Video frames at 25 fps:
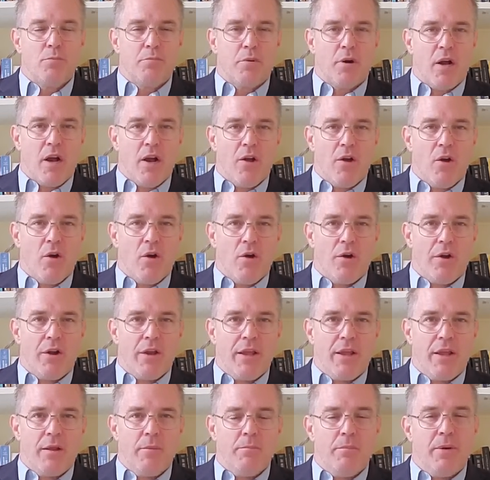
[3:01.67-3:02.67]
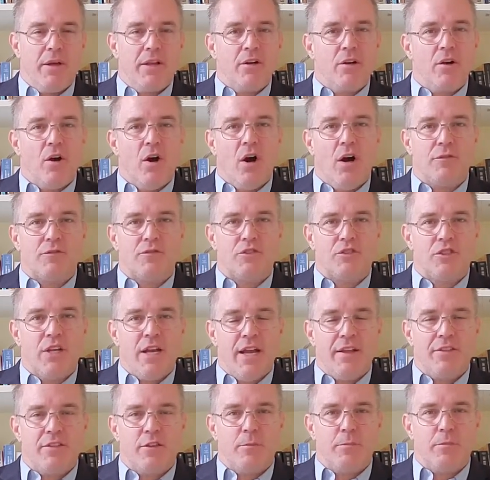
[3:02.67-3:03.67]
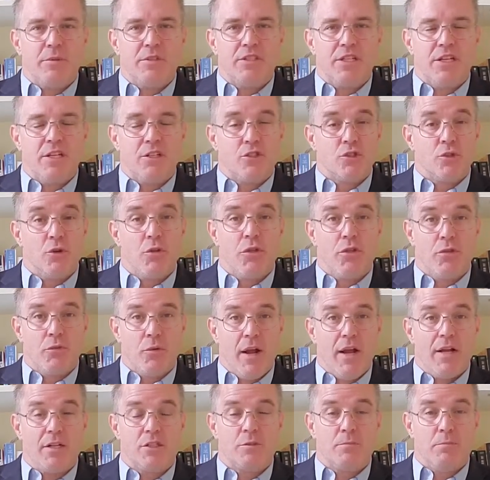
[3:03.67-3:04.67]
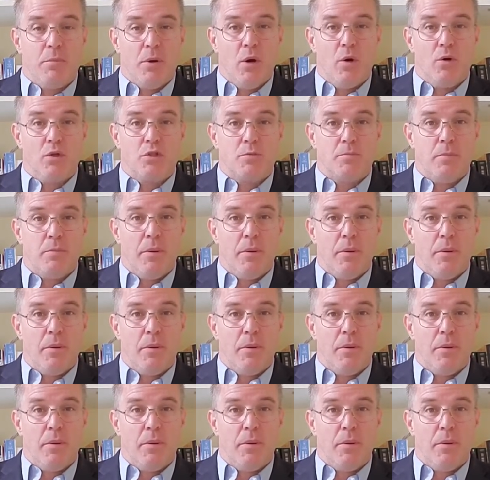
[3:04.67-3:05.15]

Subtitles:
priority and better offset the potential threats posed